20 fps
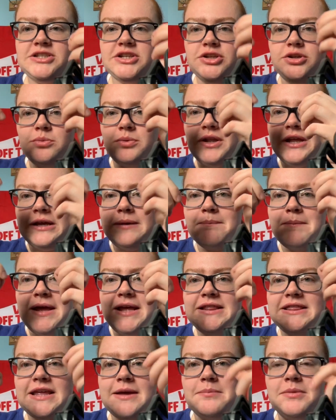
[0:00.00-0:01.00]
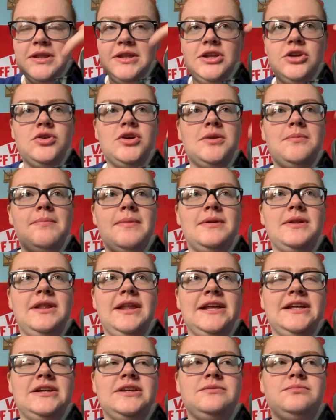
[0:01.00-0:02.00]
and you would like make them, and you could
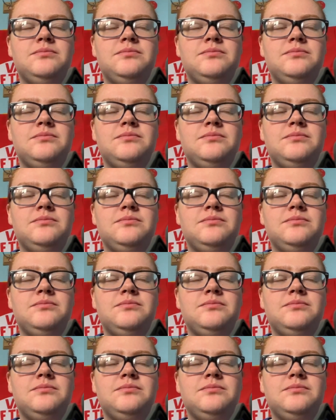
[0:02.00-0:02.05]
like,